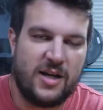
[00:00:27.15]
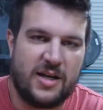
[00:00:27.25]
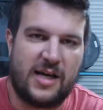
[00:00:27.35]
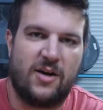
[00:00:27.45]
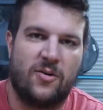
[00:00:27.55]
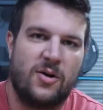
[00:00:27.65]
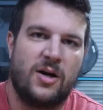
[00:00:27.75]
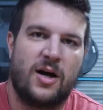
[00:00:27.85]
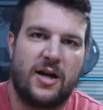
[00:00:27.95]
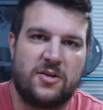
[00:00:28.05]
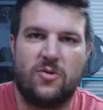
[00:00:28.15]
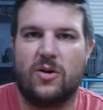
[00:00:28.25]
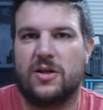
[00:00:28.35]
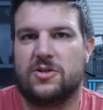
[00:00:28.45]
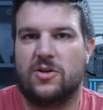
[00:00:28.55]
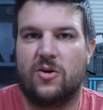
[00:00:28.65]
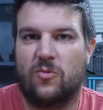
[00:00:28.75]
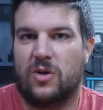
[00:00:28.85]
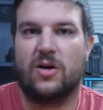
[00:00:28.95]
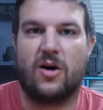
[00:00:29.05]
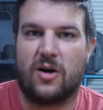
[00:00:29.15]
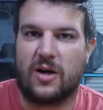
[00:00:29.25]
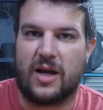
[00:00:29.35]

Now, I do want to let you know we are